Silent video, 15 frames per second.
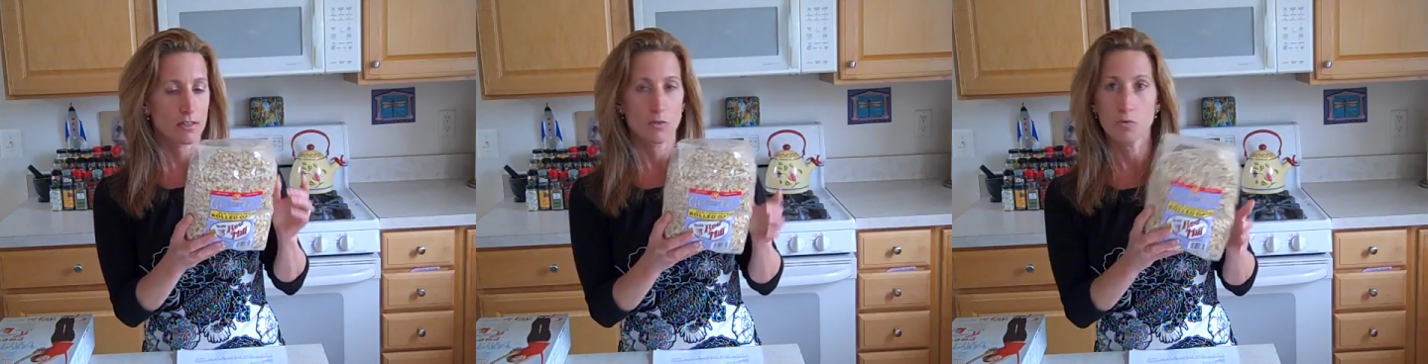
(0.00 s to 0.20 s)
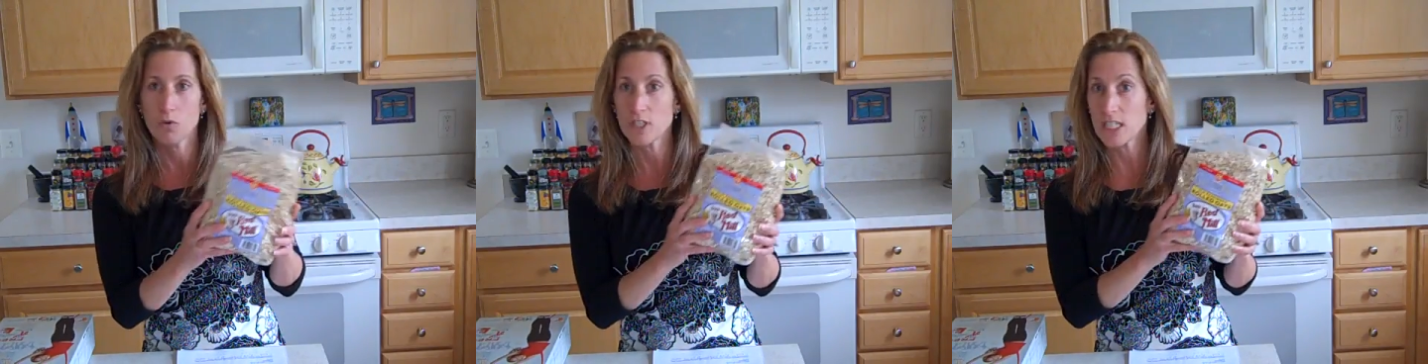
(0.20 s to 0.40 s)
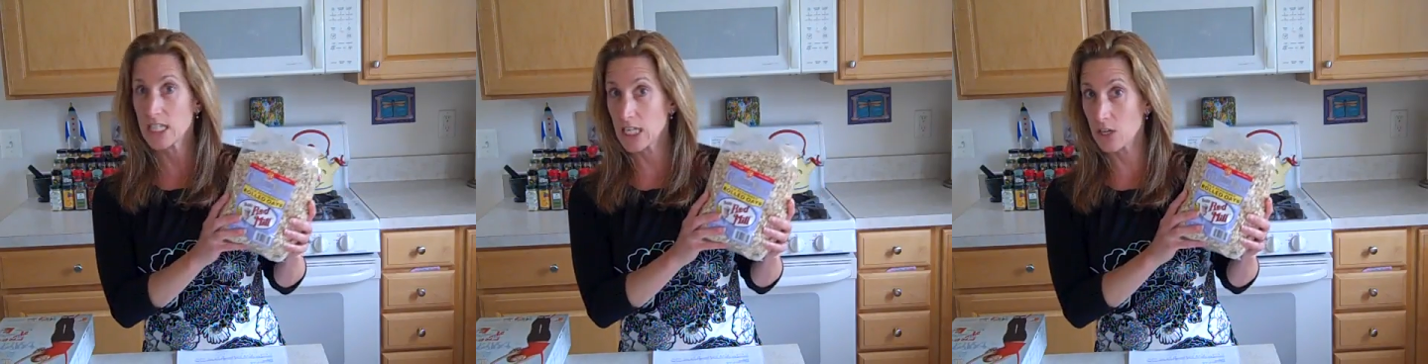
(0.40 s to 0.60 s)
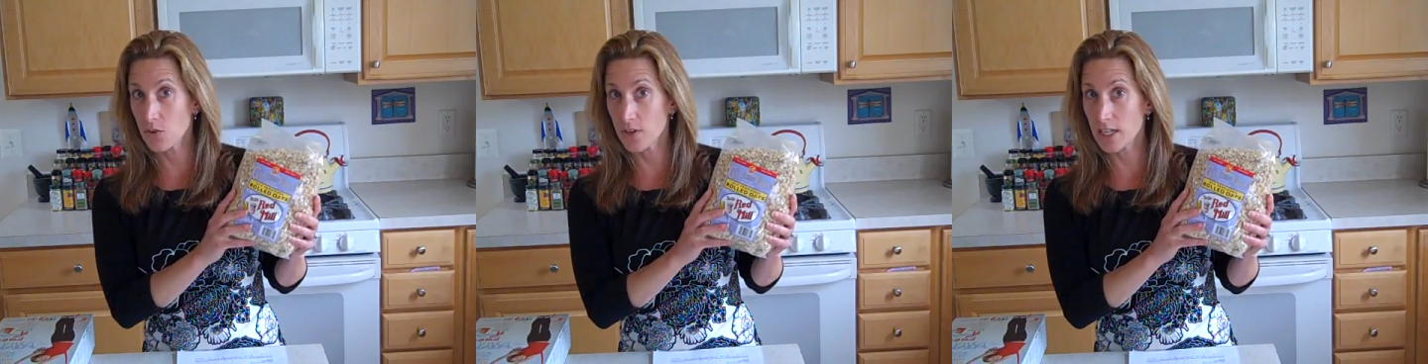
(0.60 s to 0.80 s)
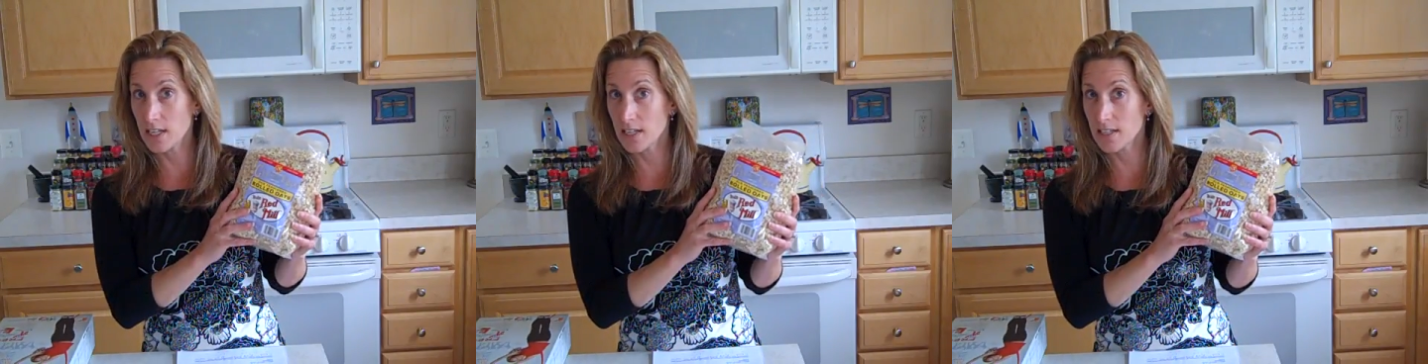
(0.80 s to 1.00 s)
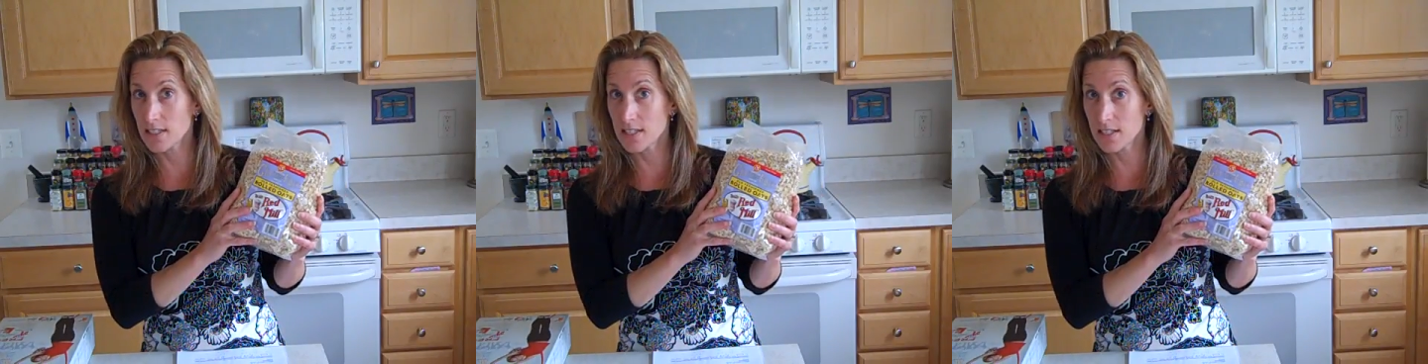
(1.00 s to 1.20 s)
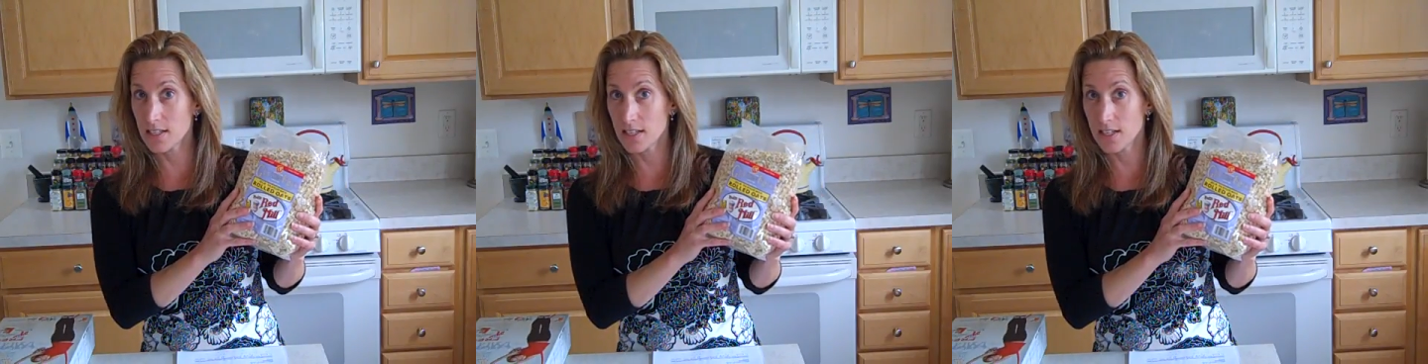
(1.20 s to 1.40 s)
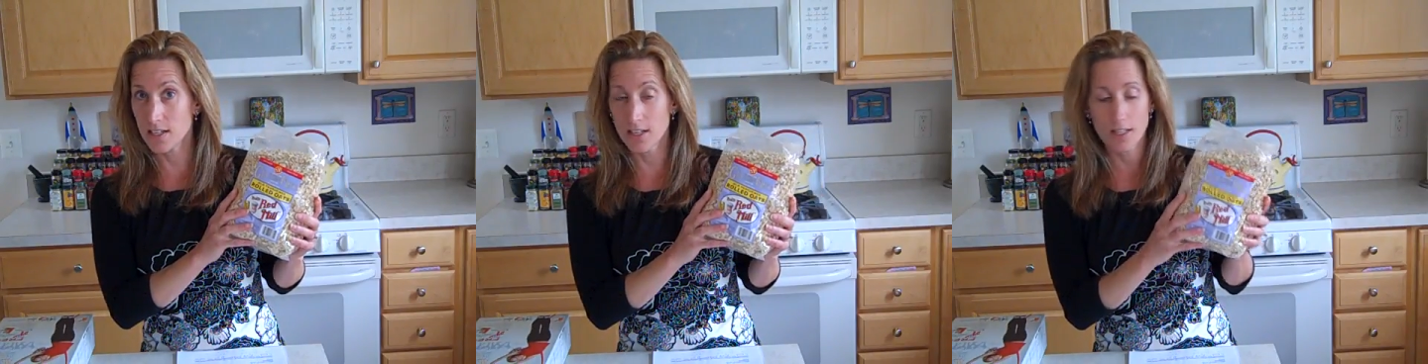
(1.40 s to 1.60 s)
What's the ingredients in
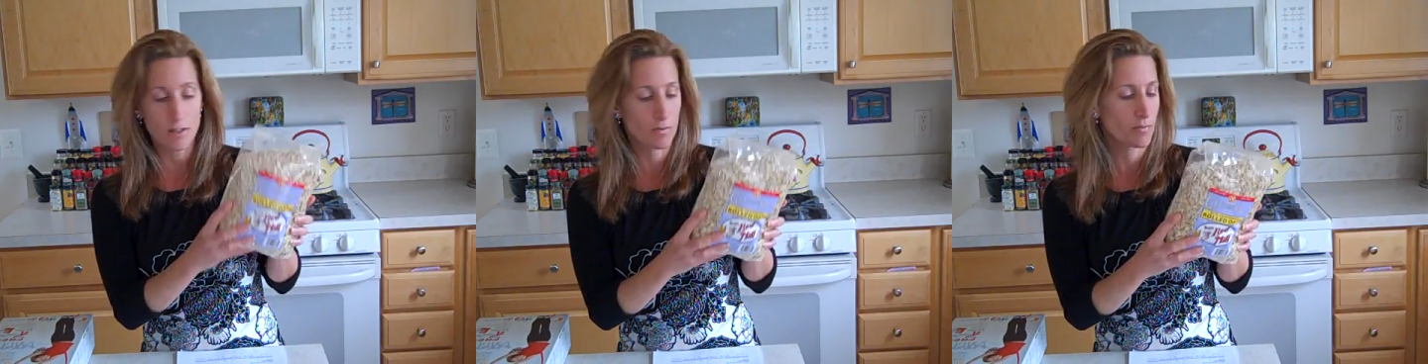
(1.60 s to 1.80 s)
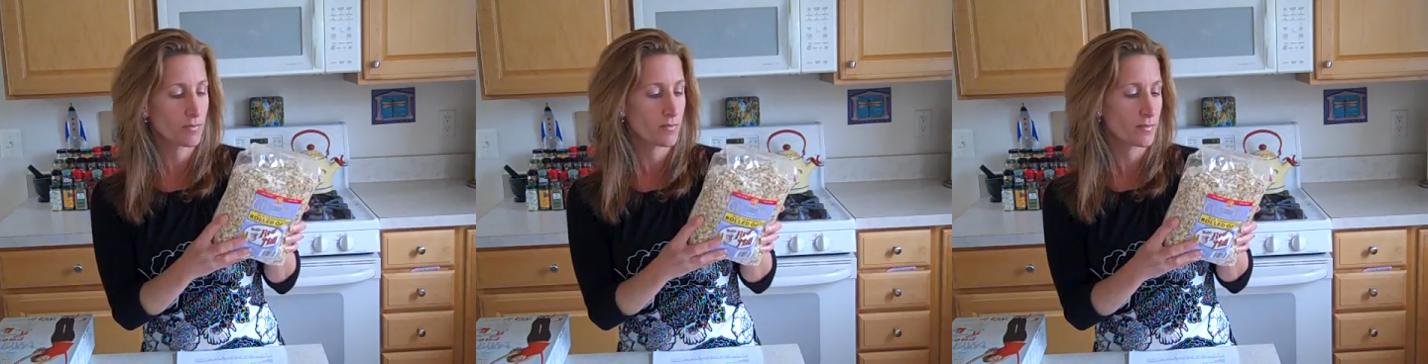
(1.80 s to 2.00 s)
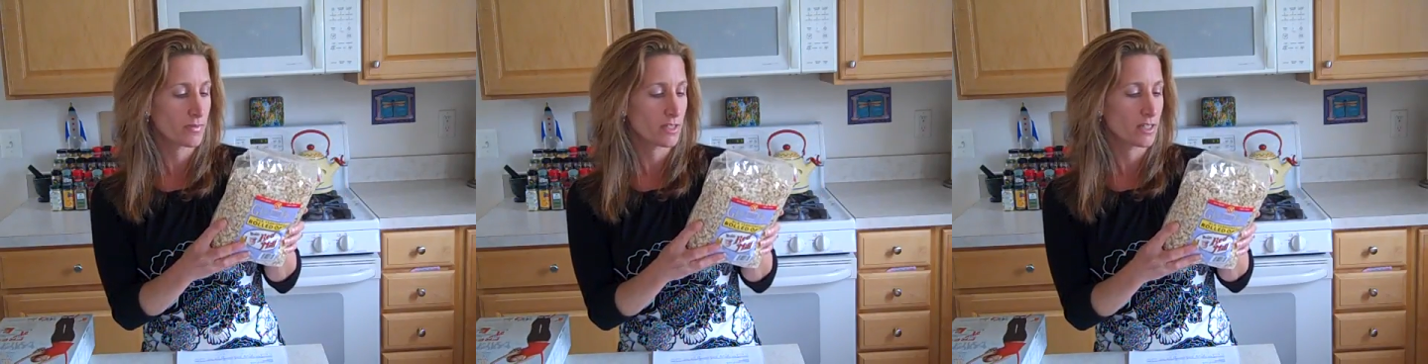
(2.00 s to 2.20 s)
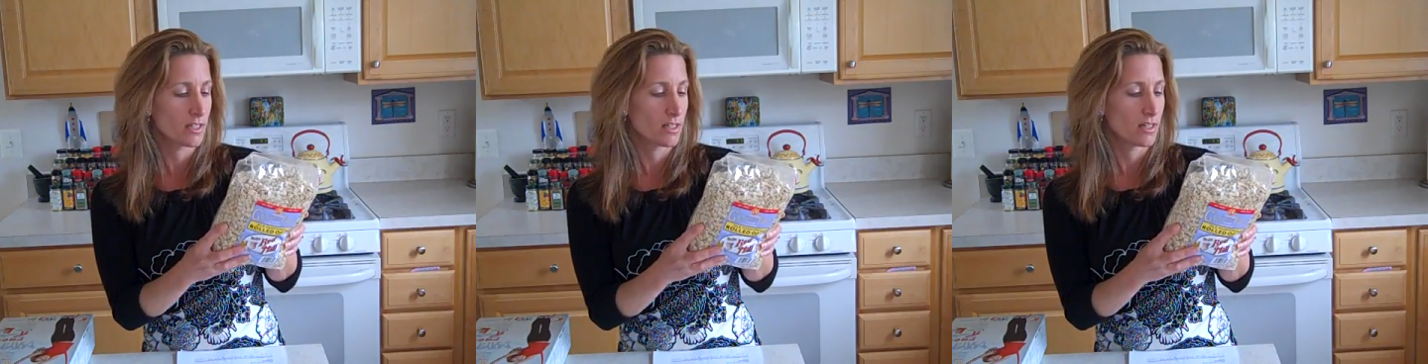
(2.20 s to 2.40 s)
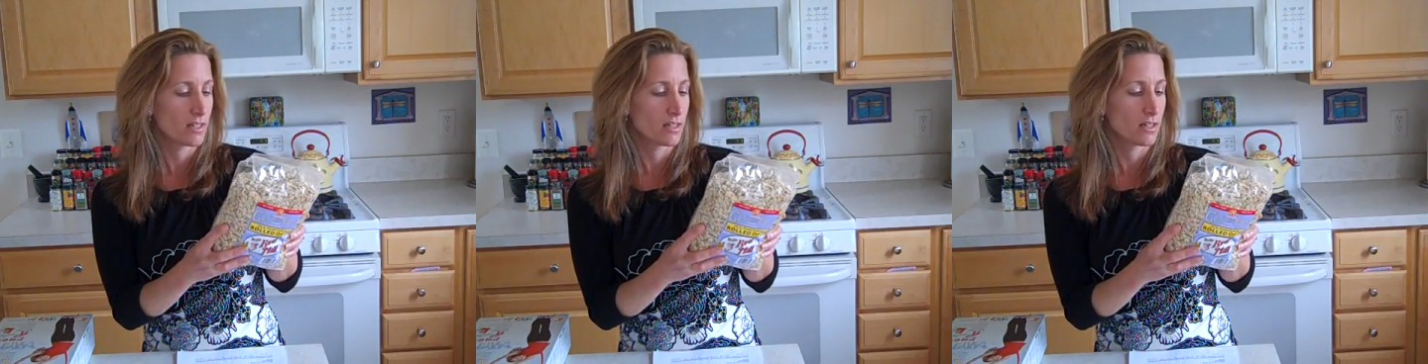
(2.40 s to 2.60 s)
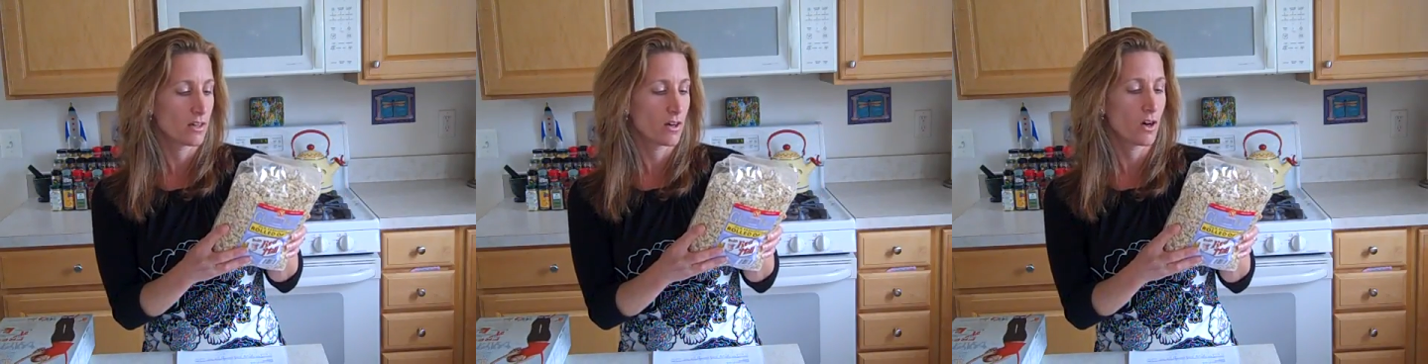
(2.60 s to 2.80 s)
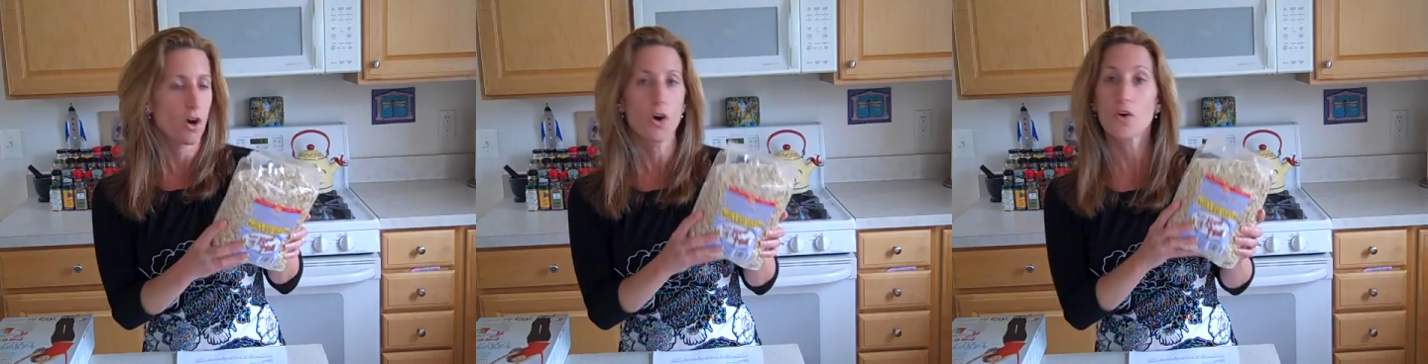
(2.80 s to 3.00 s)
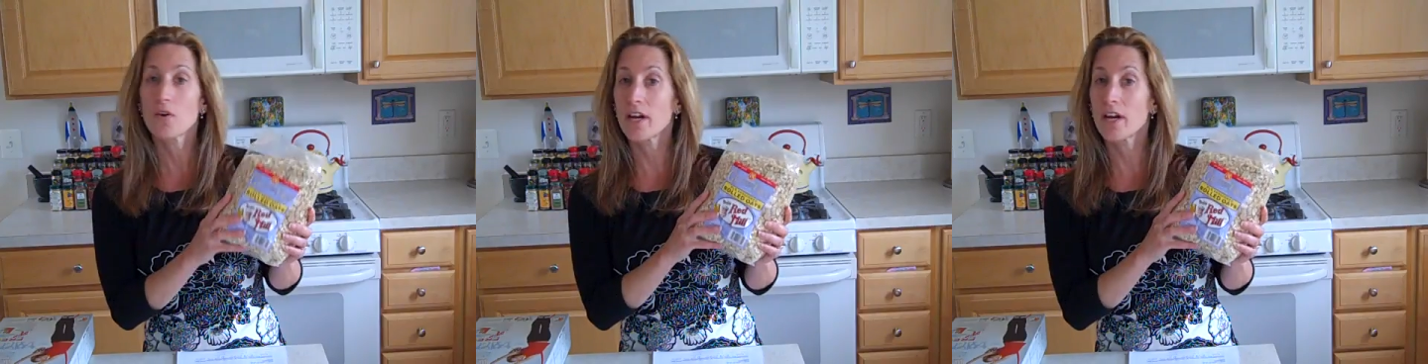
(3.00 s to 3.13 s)
here? Whole